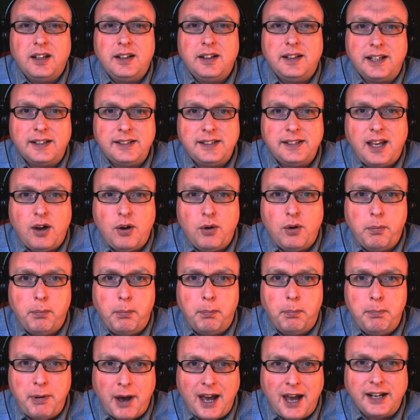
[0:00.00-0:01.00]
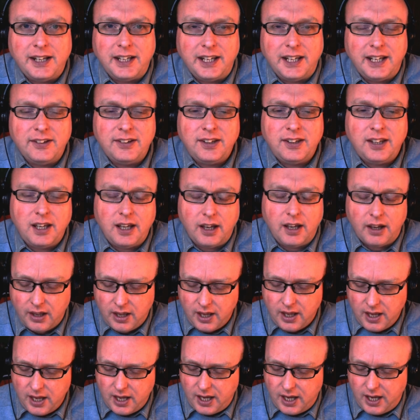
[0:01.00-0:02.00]
That's how bad it is here.
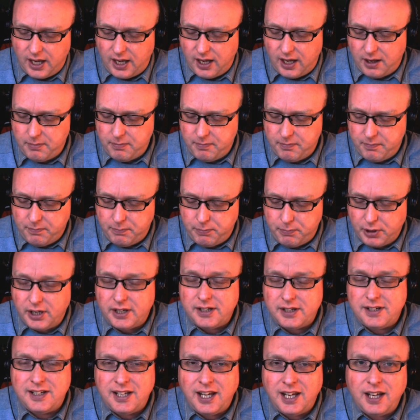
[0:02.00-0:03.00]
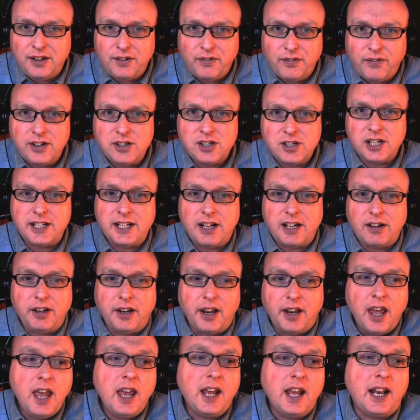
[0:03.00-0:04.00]
But I did eventually
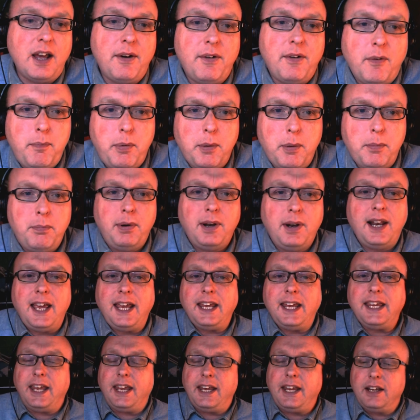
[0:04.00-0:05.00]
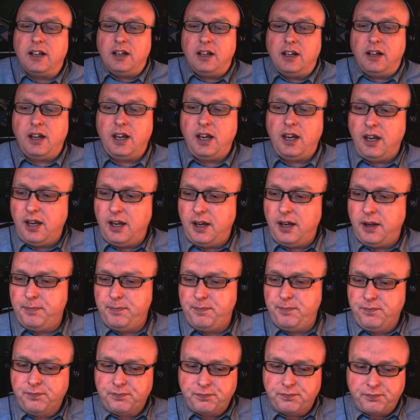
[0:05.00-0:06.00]
download it. Now I've been playing
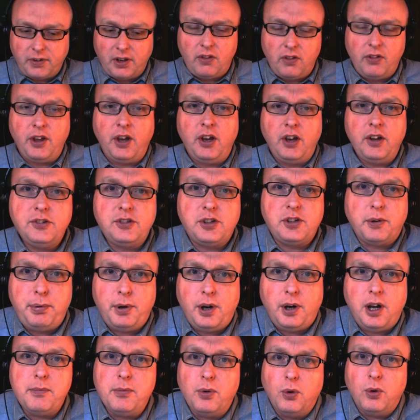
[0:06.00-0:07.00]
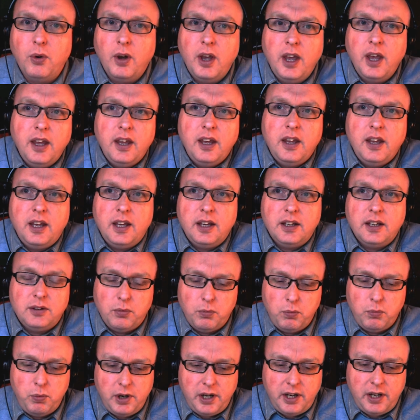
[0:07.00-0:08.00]
the Hunter Primal
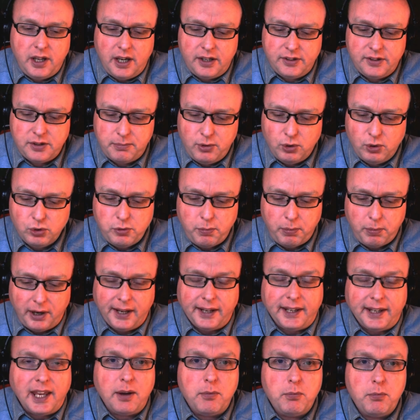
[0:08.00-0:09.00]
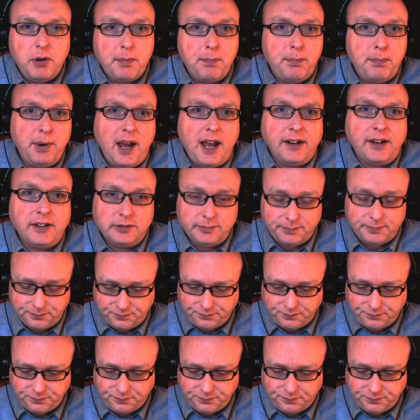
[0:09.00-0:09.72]
as a multiplayer game with Brad.